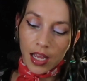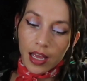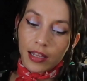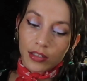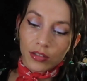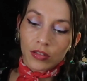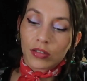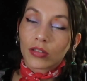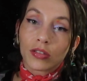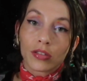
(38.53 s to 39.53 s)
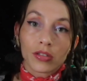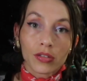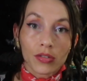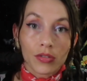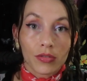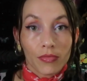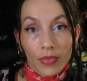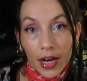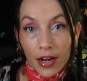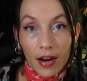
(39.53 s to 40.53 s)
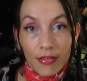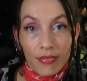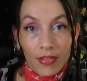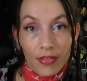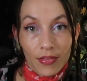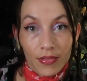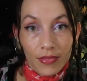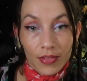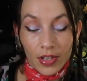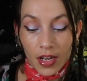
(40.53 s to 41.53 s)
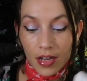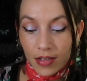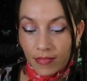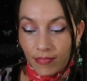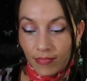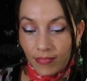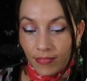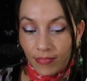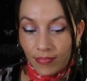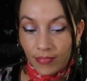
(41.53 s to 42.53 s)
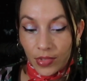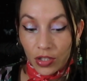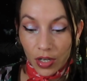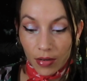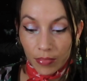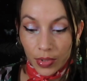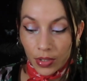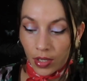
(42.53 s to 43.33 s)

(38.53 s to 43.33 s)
and sh right off um, the jump,